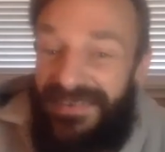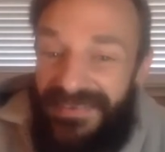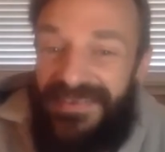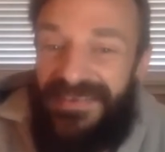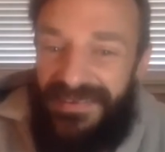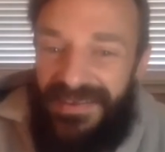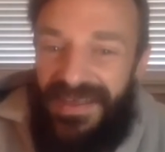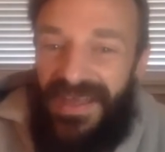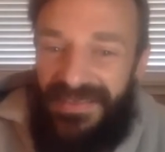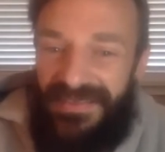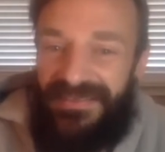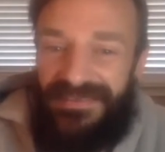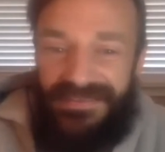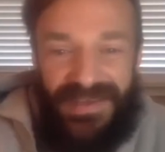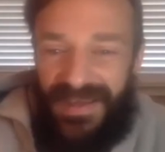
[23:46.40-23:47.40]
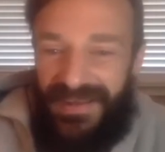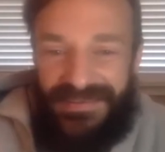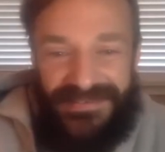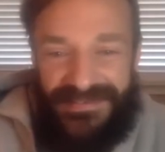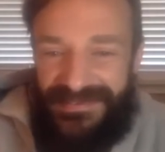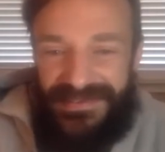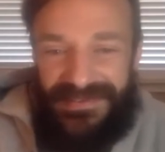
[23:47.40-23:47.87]
You know, I think you got to
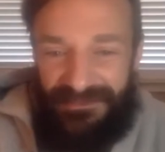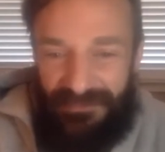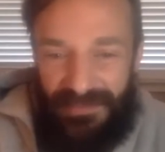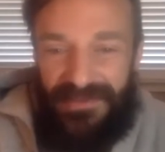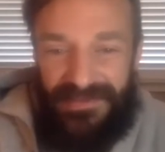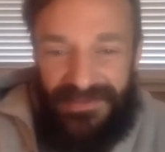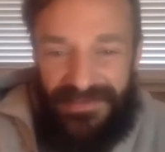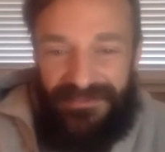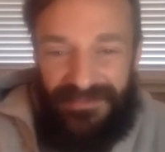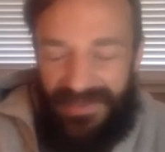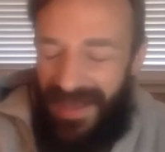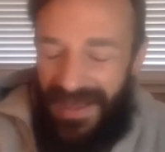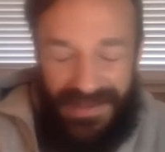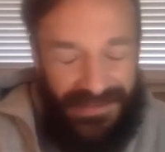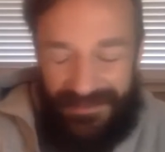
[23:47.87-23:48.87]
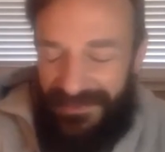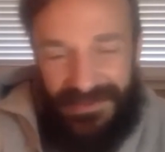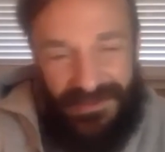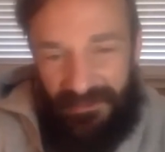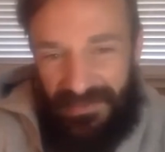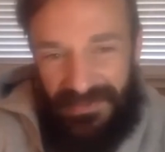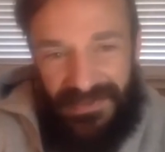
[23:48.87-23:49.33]
consider beauty. I agree
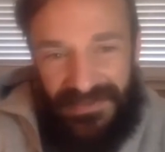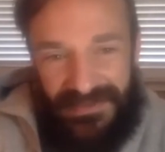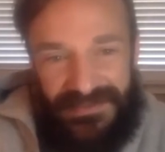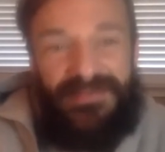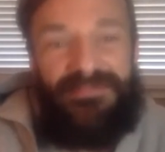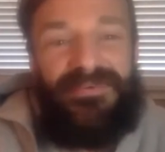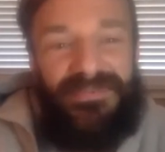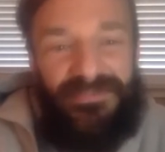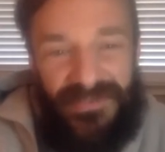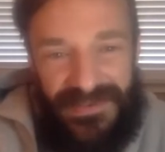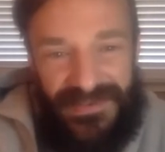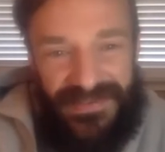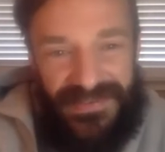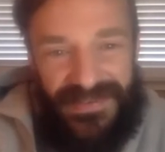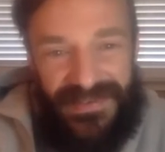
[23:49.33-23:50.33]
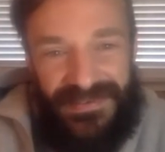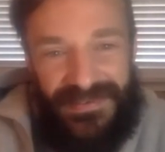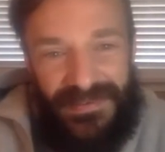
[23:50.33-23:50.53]
completely. Timmy, what do you think?